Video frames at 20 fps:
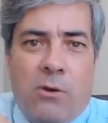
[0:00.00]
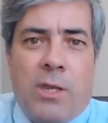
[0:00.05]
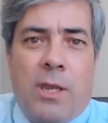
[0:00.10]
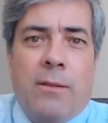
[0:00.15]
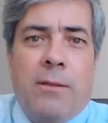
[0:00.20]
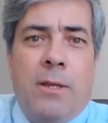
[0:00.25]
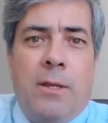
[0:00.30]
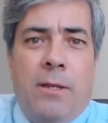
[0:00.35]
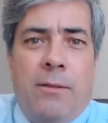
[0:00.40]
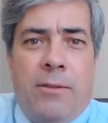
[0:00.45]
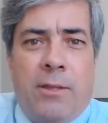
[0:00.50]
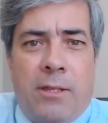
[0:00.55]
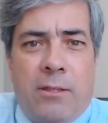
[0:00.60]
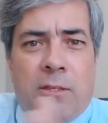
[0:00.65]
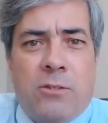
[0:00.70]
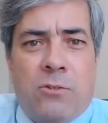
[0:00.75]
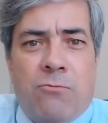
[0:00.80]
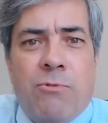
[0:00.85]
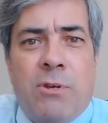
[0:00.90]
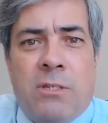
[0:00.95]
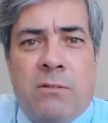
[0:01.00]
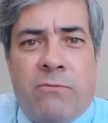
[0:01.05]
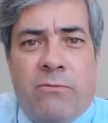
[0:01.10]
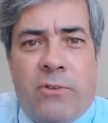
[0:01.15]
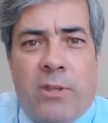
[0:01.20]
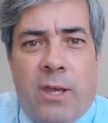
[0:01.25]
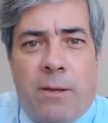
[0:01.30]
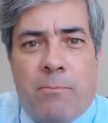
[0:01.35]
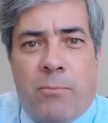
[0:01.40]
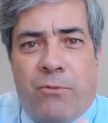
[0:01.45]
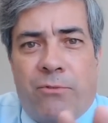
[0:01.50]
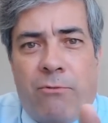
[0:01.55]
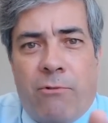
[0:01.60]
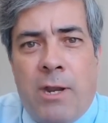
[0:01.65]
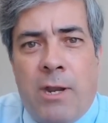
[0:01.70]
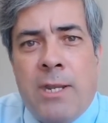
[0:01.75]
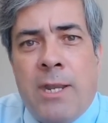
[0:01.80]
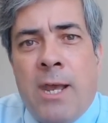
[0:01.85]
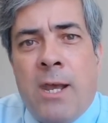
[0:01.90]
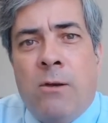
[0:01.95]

Okay, there's a reason for that. But for right